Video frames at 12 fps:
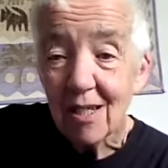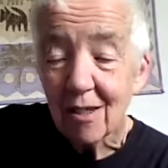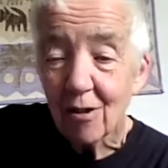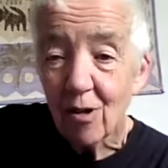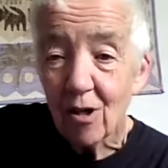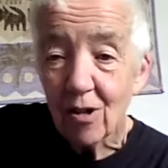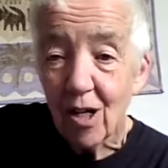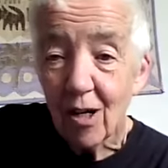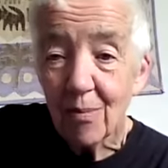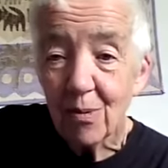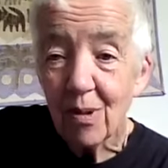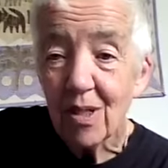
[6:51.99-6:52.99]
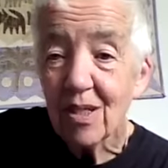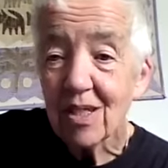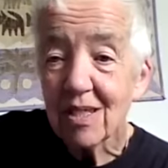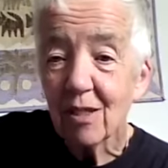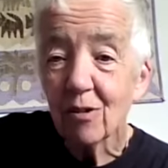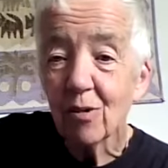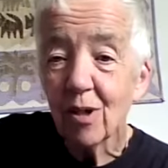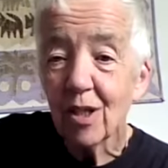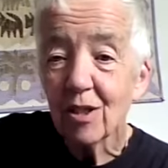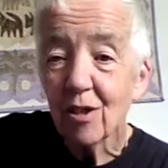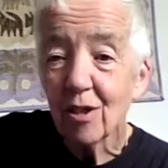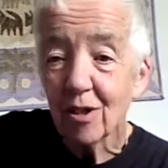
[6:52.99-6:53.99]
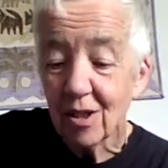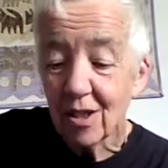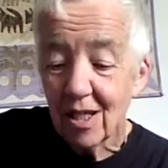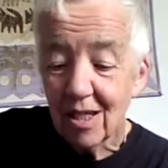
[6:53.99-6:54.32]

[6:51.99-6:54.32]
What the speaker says: grown-ups, when it's still quite hot,